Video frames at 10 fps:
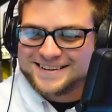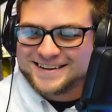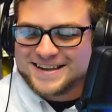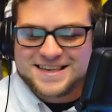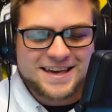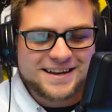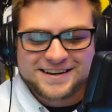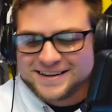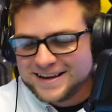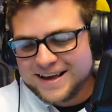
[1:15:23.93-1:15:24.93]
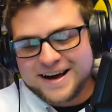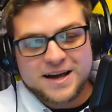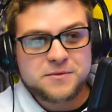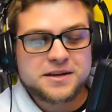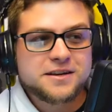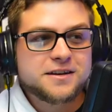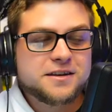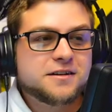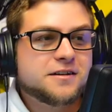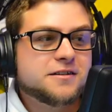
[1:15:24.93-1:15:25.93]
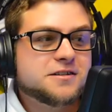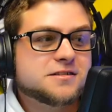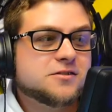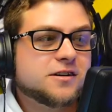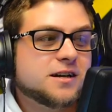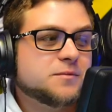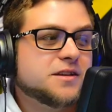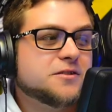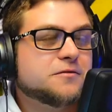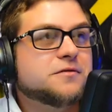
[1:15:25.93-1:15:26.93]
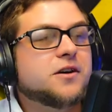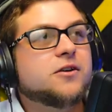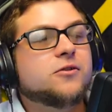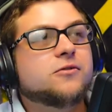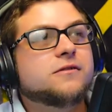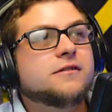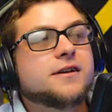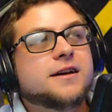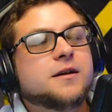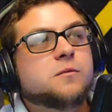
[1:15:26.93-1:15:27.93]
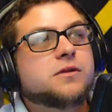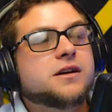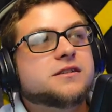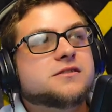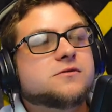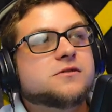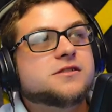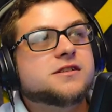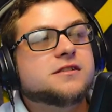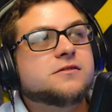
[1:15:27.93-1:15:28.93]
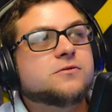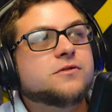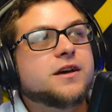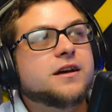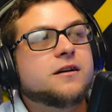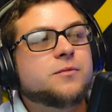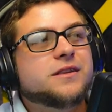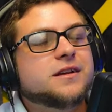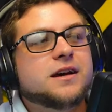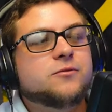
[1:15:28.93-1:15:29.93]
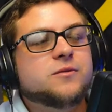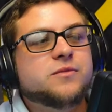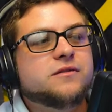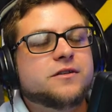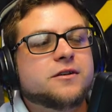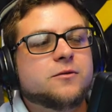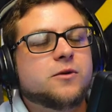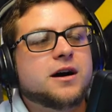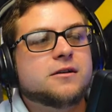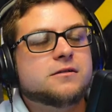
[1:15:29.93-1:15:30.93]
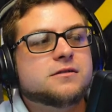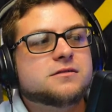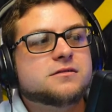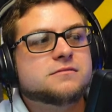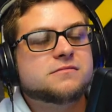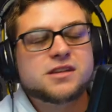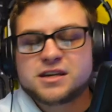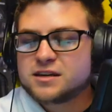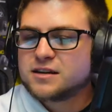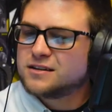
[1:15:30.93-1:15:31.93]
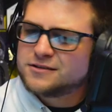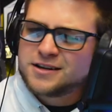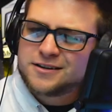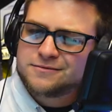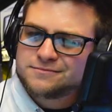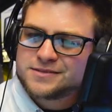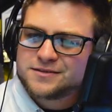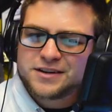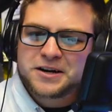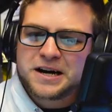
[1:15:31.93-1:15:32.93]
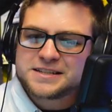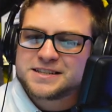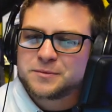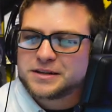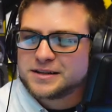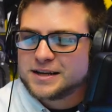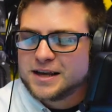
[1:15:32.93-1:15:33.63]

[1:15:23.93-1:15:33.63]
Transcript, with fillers: I can't. I mean, you, you could just hook it up to your phone, plug a source in through there, but then that wouldn't be very wireless. Yeah, I don't know. Figure out something.